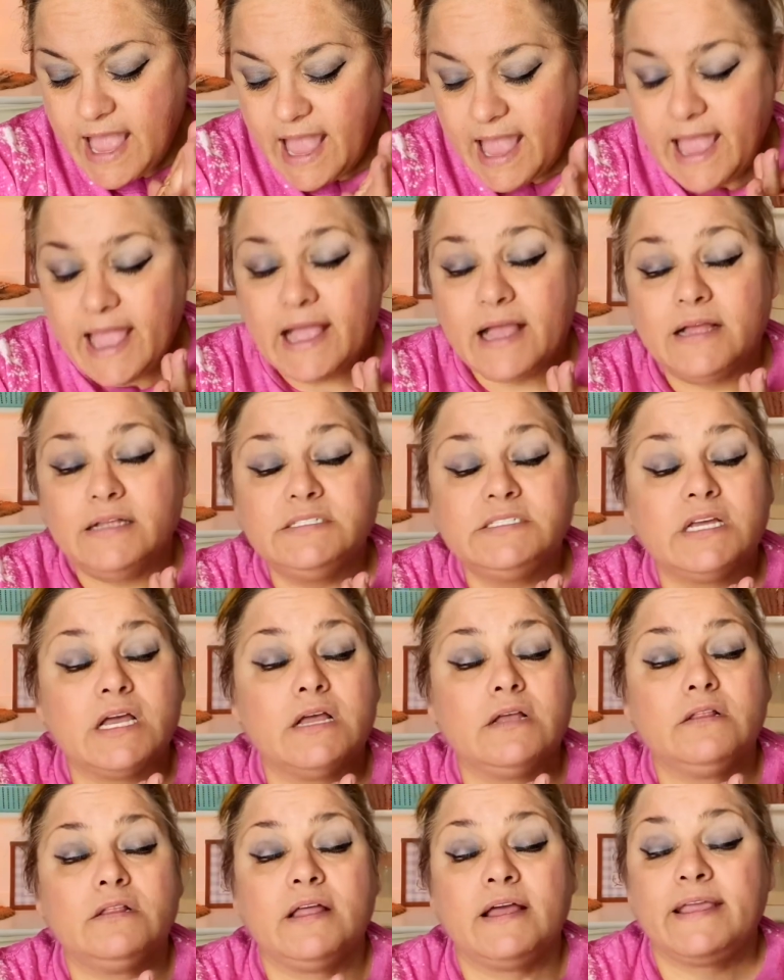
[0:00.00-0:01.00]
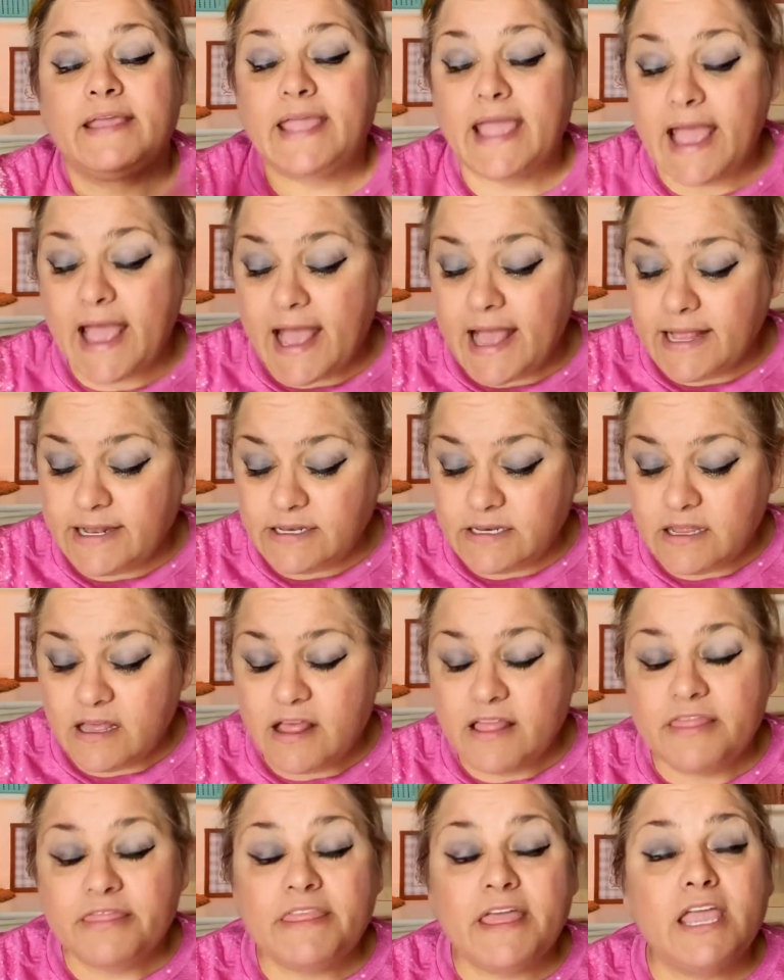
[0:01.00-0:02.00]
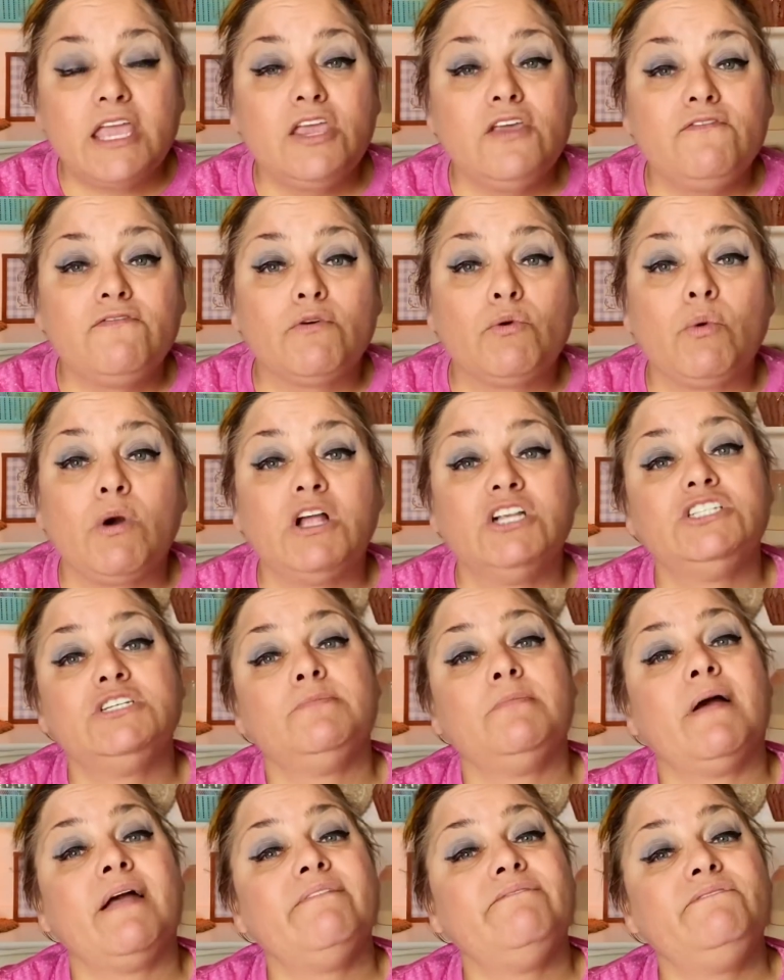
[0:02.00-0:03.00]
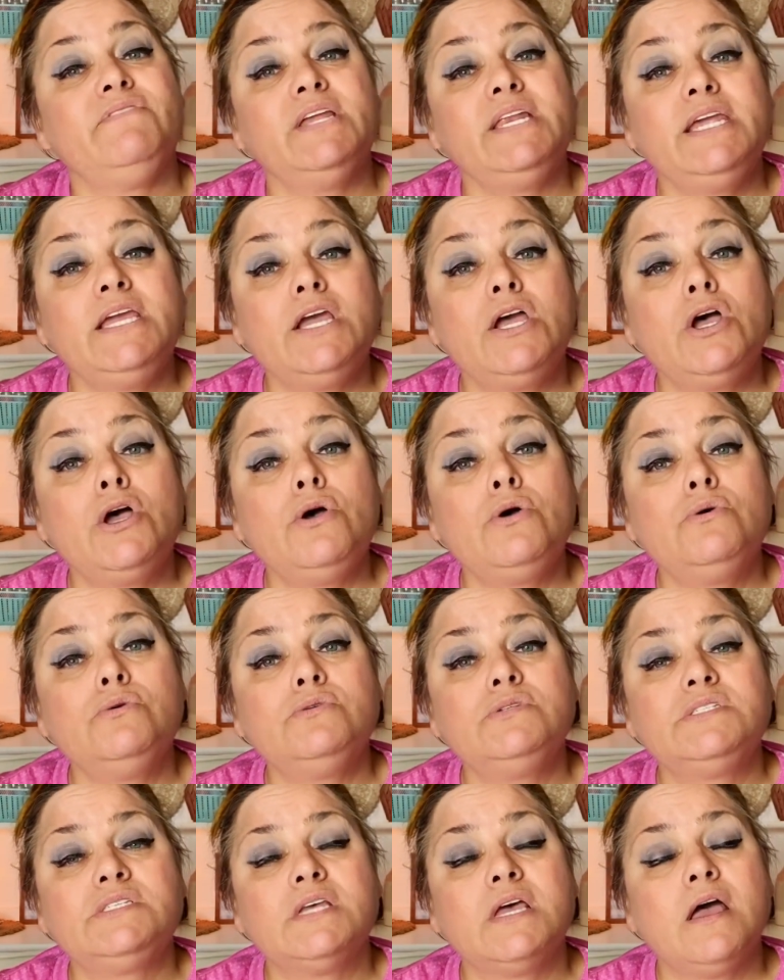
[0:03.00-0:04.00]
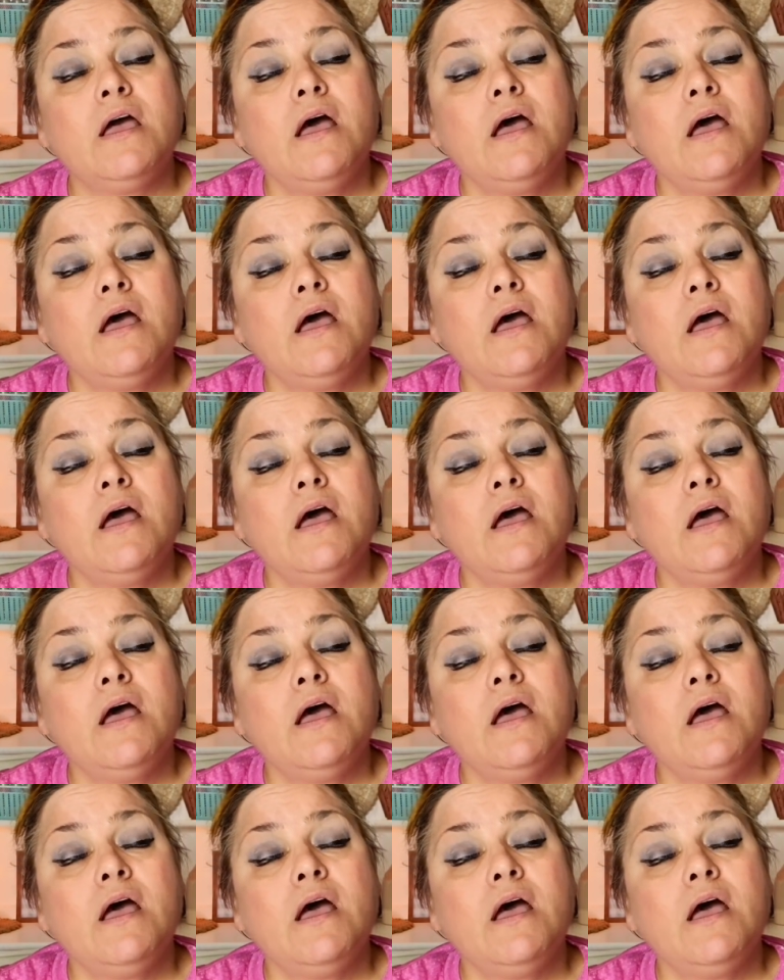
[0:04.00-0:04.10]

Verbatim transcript: And again, thank you for watching my videos.